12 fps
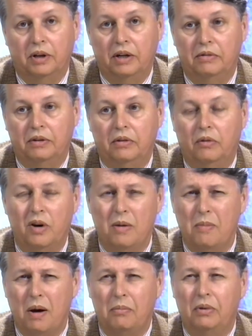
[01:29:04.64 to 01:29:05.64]
whatever
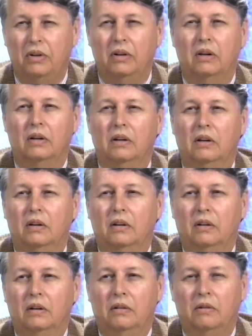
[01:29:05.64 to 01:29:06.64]
remembered
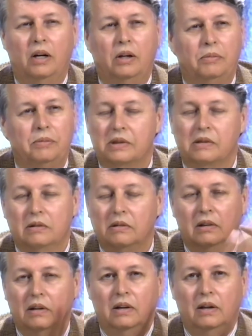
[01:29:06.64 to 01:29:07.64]
realms,
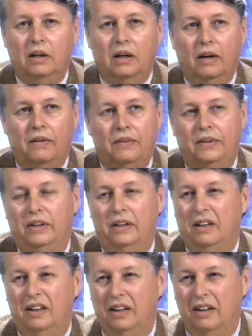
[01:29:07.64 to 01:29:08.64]

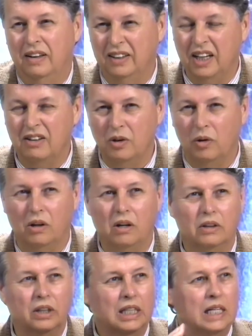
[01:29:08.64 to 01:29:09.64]
they are no
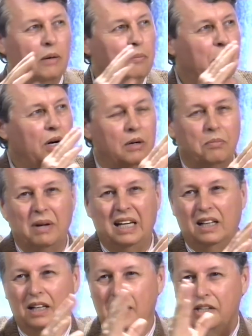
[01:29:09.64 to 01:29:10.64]
longer
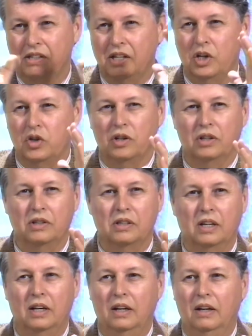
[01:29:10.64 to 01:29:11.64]
compartmentalizations
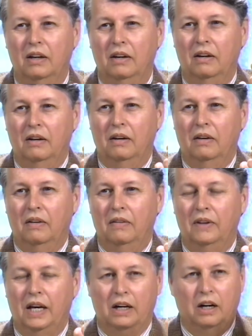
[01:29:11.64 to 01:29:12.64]

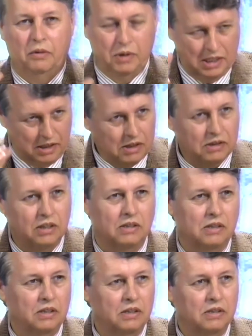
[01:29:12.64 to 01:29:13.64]
that are
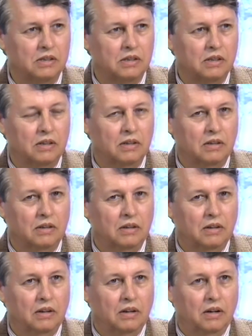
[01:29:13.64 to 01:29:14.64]
resistances.
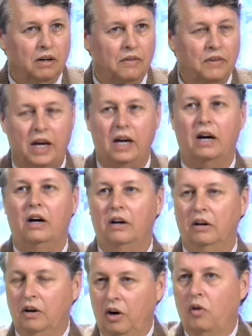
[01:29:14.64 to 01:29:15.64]
They
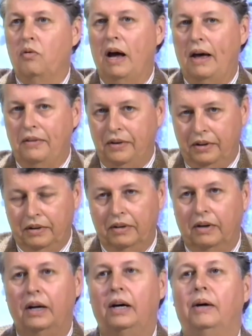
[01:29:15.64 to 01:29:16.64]
are rather
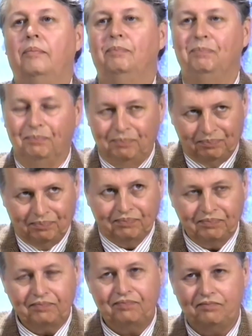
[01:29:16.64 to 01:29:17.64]
um,
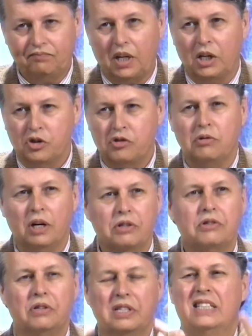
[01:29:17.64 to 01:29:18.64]

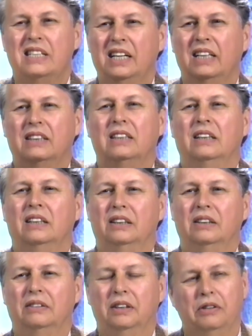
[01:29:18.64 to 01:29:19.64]
structures that
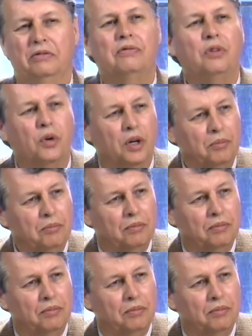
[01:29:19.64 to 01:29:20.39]
uh, give form.